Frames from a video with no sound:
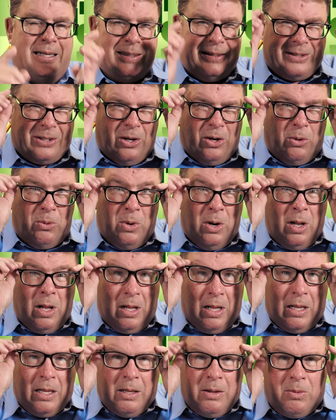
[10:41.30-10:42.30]
So
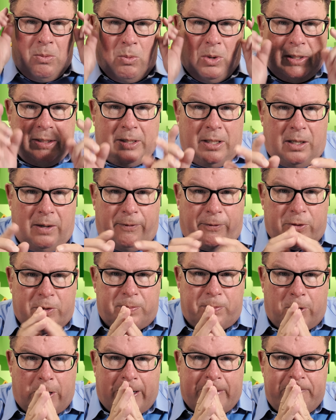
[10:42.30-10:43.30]
what's the
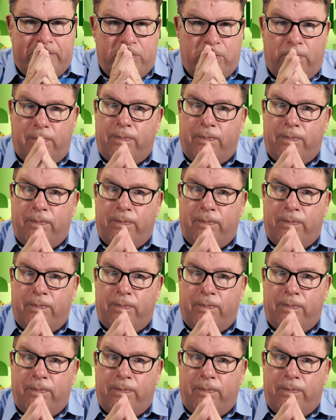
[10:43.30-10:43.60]
difference, Brad?